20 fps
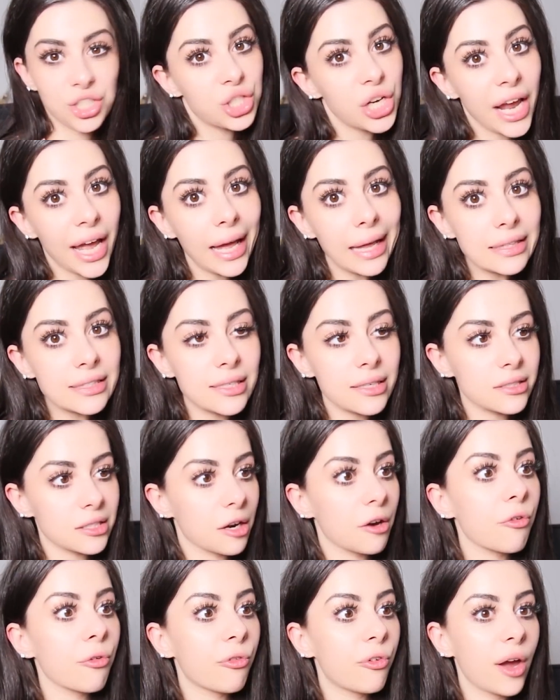chances
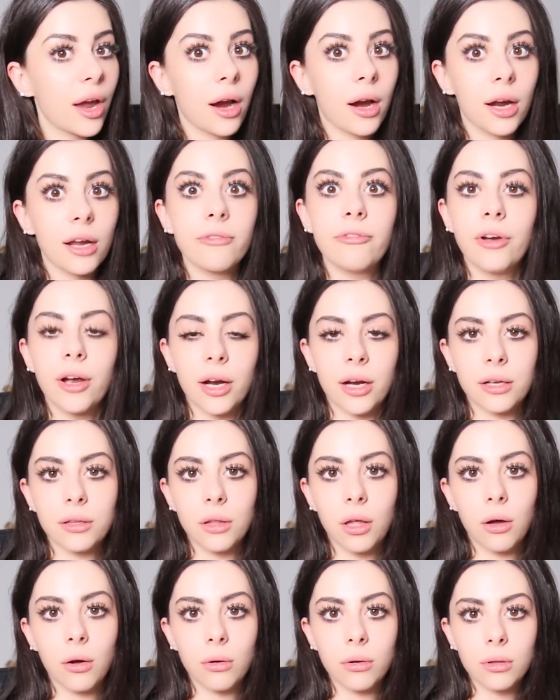are very, very
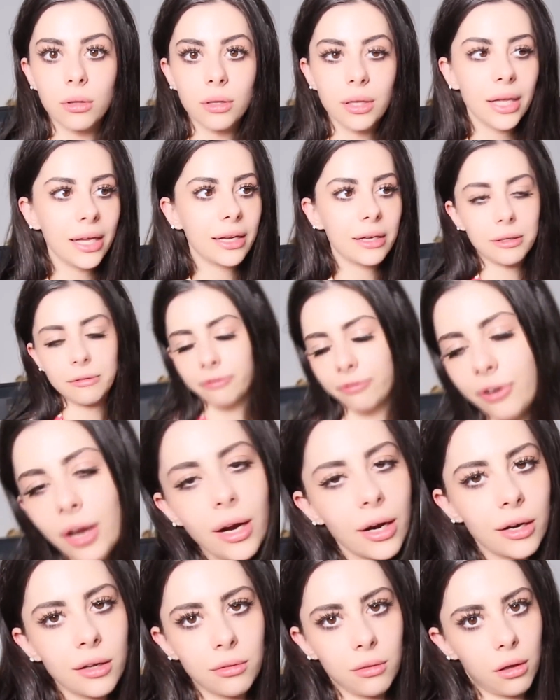low. Like very